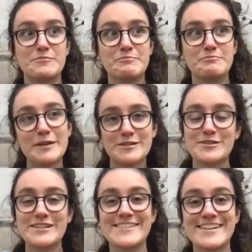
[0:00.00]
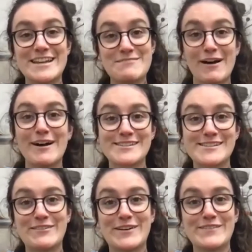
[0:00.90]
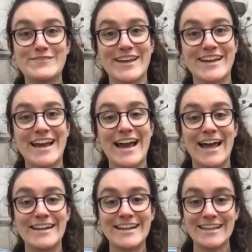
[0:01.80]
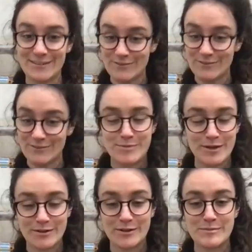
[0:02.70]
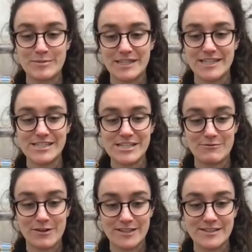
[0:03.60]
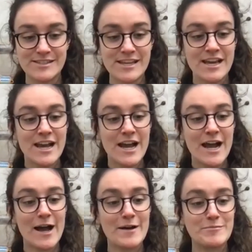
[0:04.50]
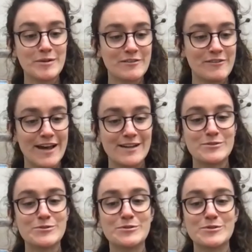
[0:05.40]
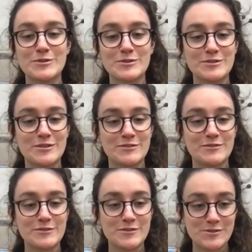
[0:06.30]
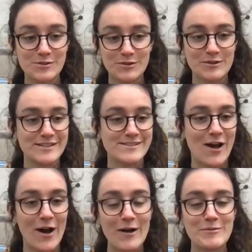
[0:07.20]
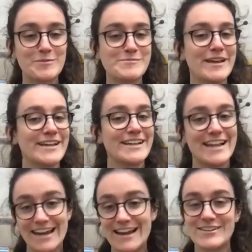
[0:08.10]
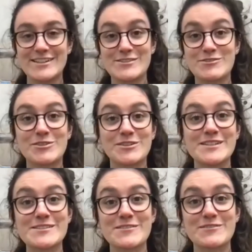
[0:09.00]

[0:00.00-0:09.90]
most recently basket weaving, and in the Facebook group that she runs, we've had all sorts of stories, heartwarming and hilarious stories of